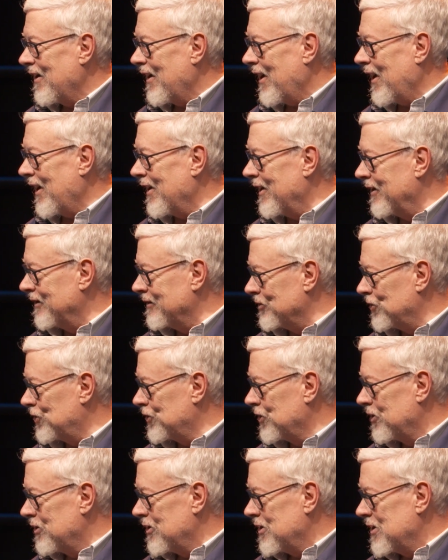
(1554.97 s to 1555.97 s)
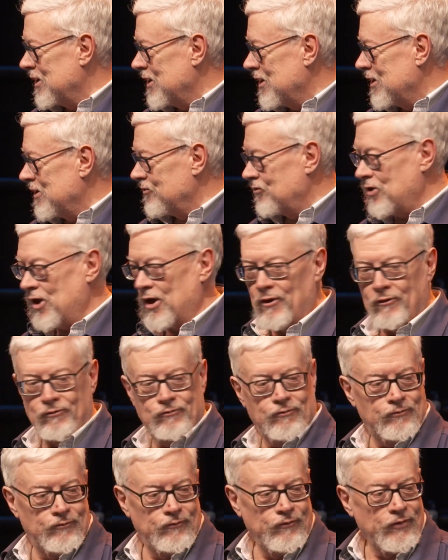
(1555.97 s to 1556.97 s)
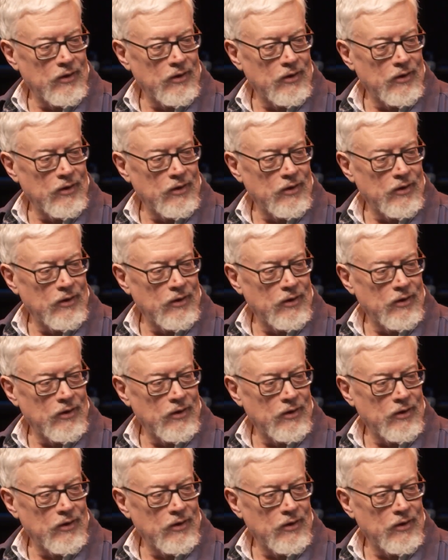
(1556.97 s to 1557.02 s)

And if